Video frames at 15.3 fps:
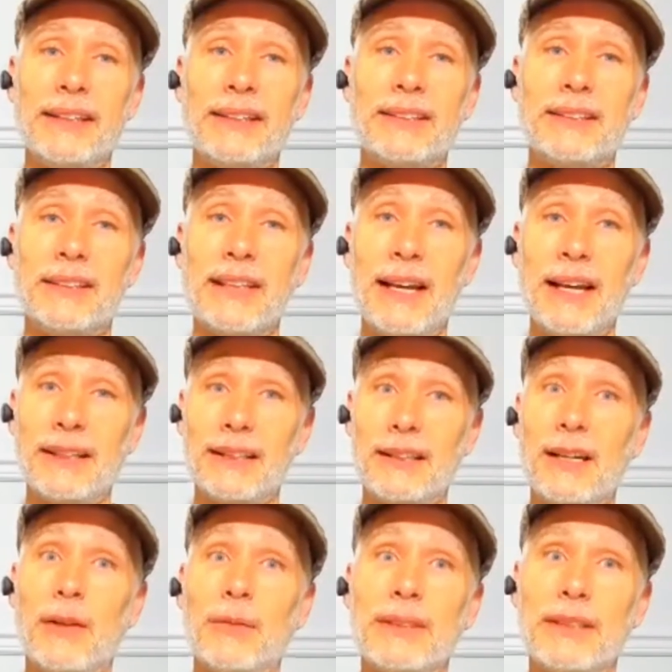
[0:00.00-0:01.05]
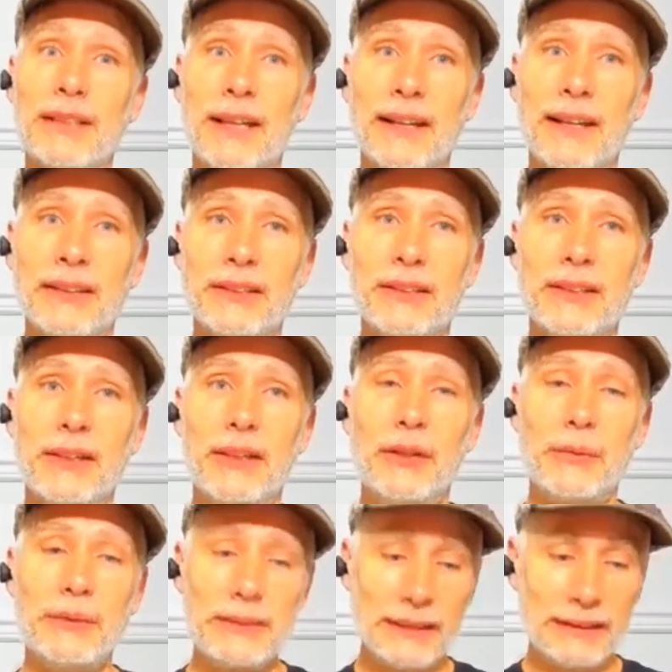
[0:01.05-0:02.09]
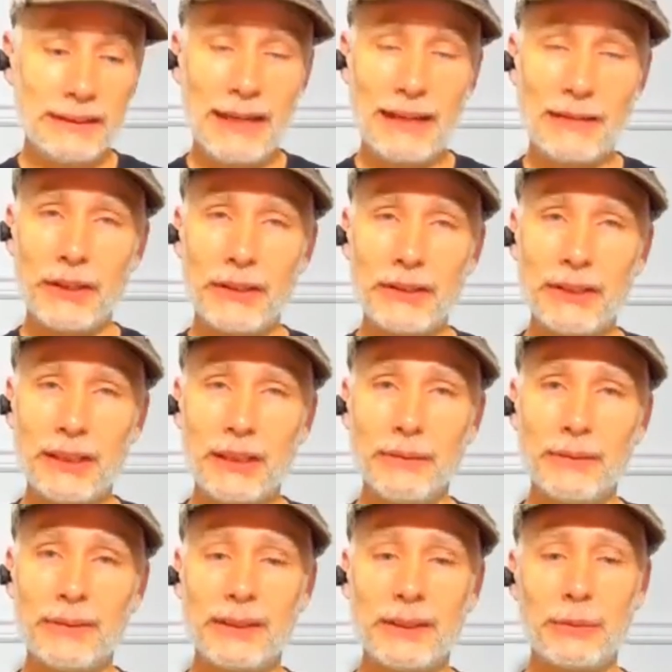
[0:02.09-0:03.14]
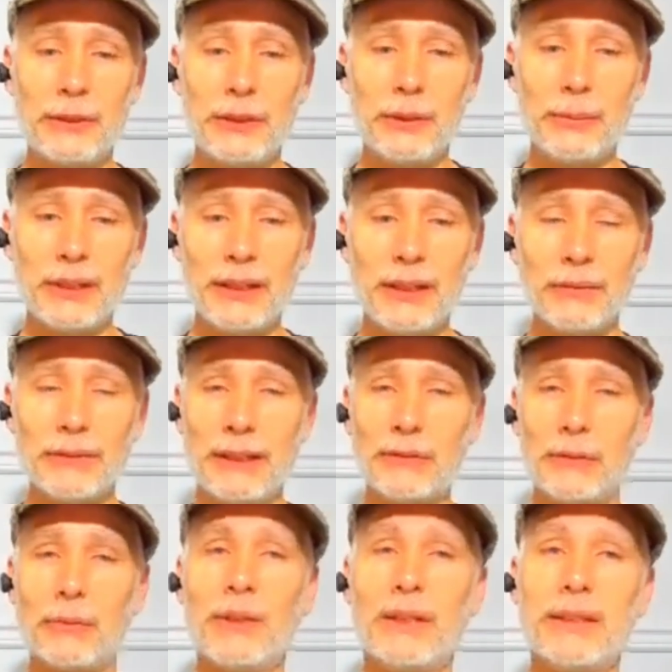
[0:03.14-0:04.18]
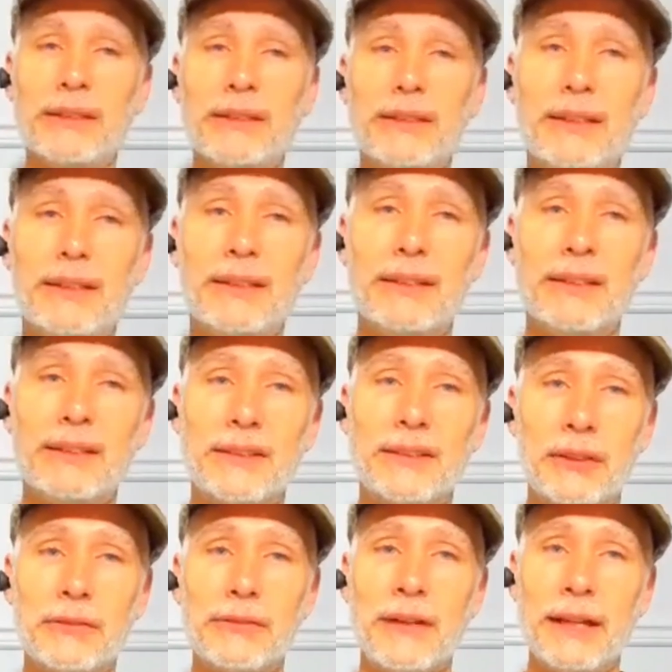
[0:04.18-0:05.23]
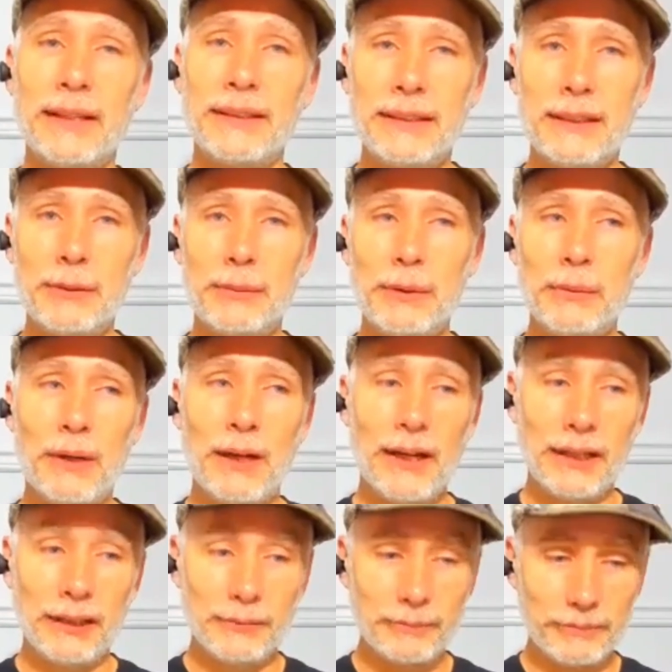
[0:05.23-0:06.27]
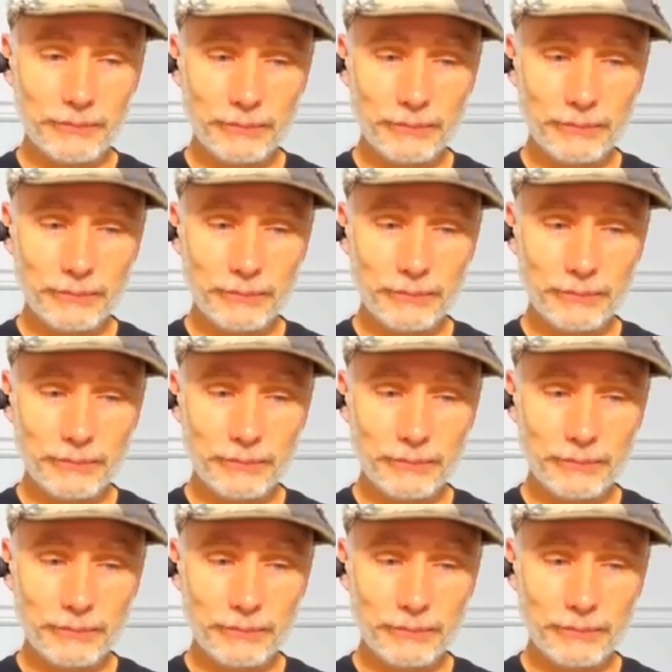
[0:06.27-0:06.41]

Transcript: to kind of come together. We didn't have our gym. See, when you become level 1 certified in DDPY,